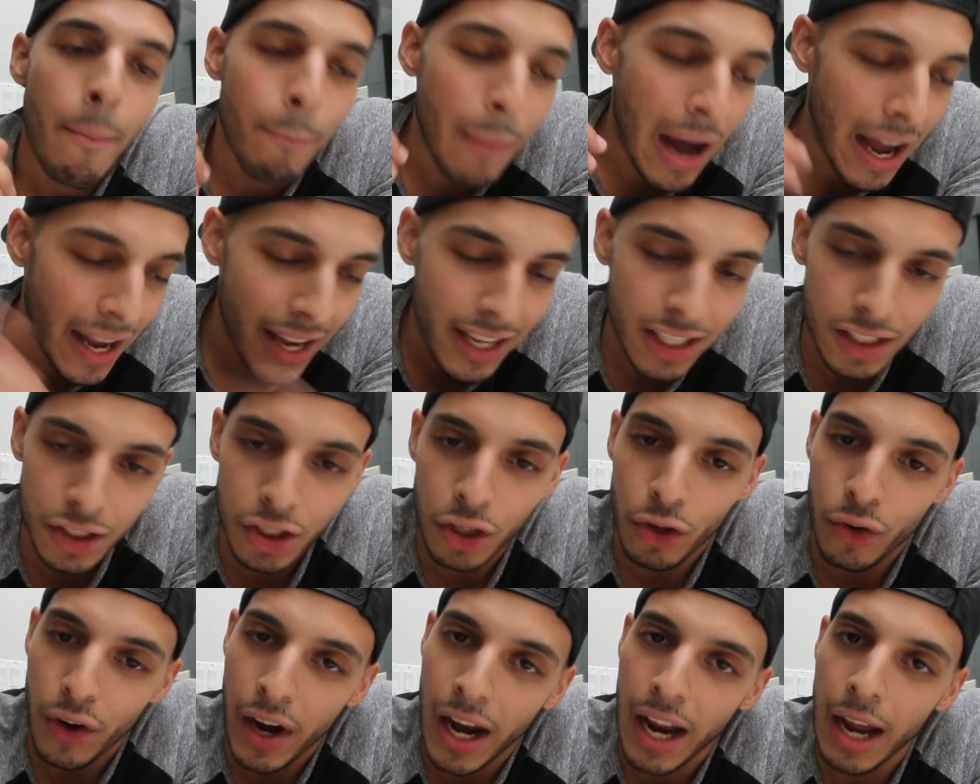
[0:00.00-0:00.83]
My
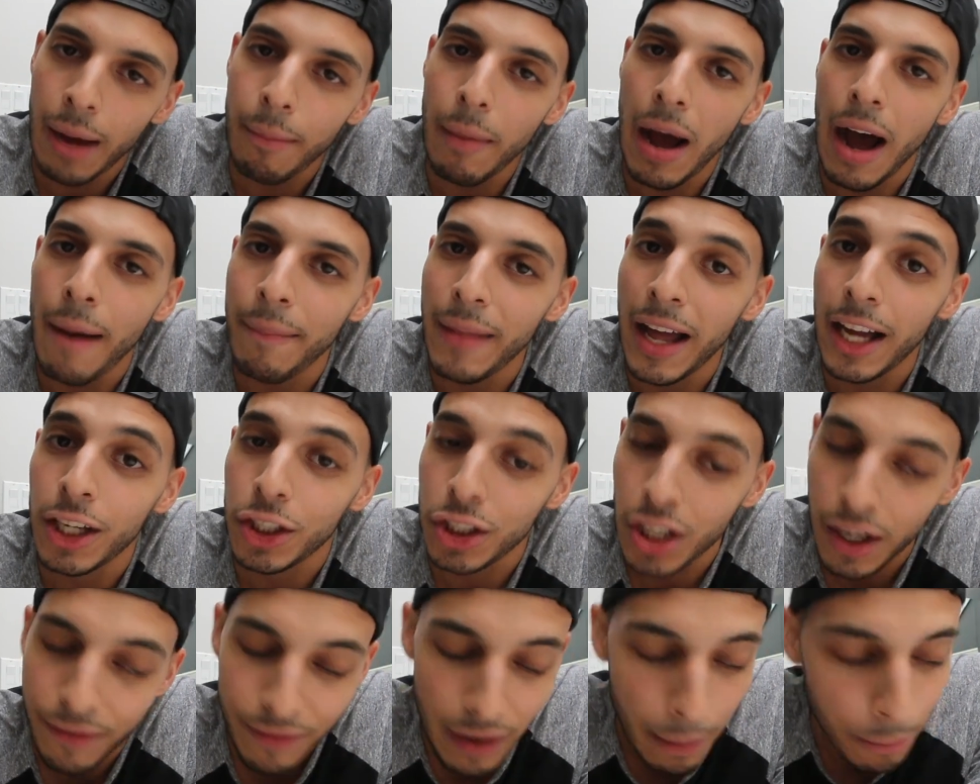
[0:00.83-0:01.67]
Instagram, I'm not
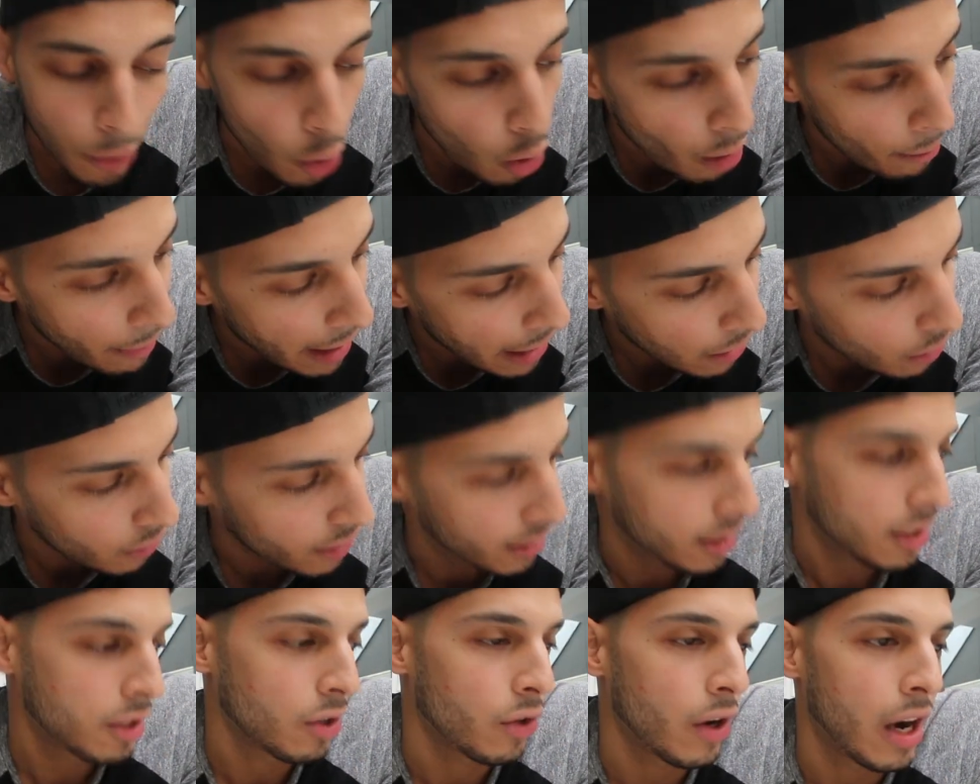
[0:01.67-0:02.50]
sure if I'm going back on
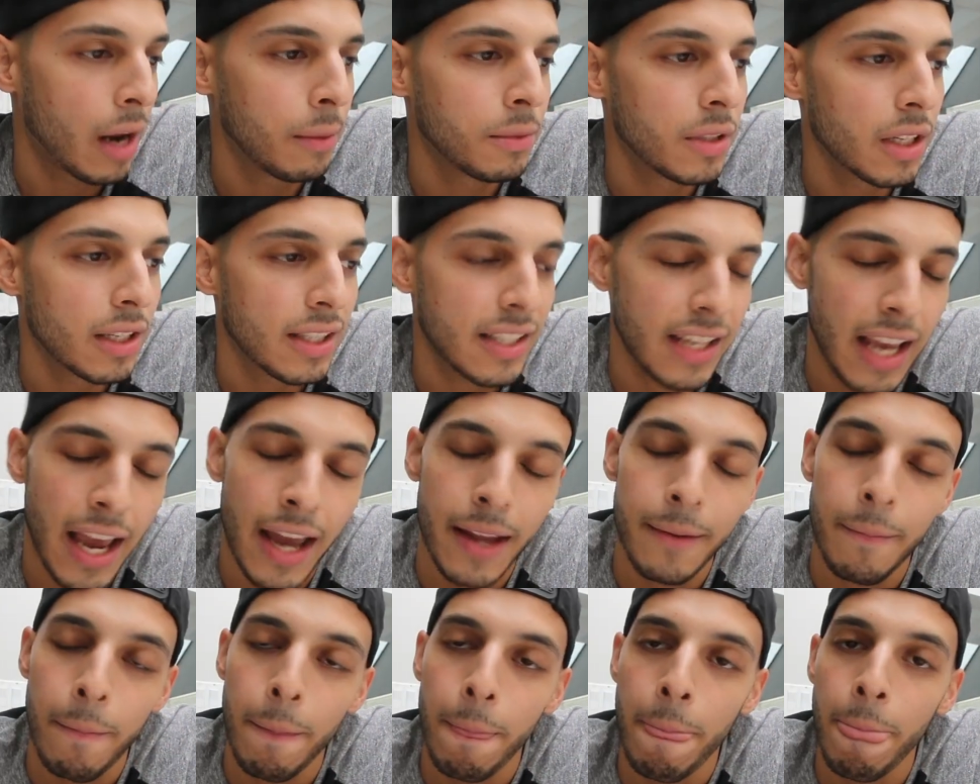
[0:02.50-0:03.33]
Instagram just
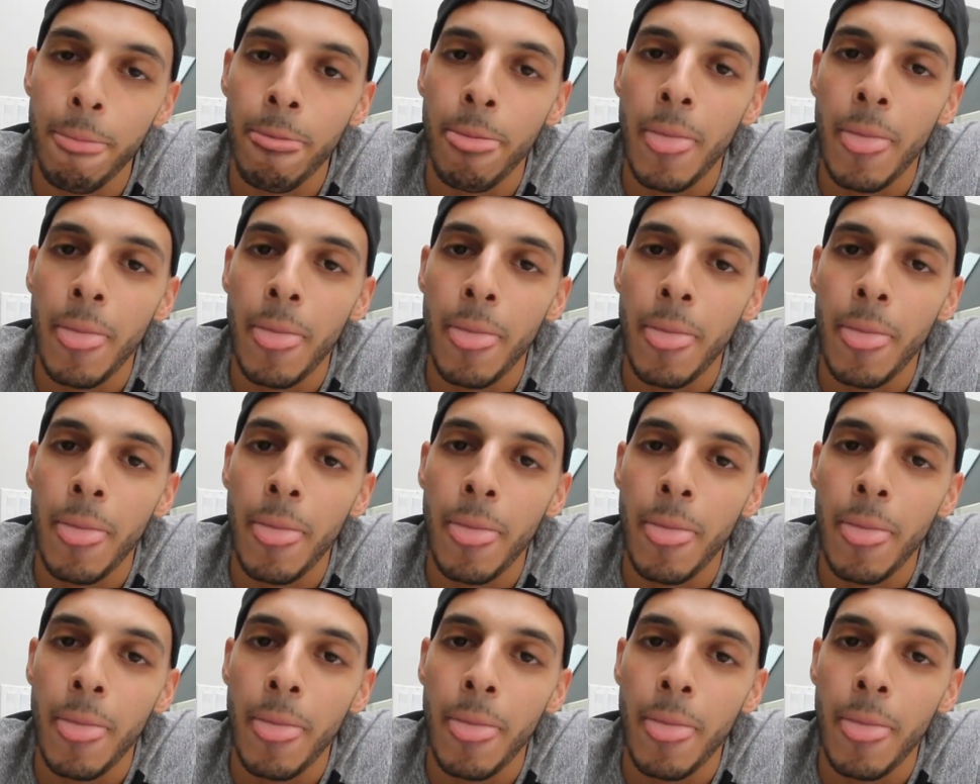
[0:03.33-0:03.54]
yet.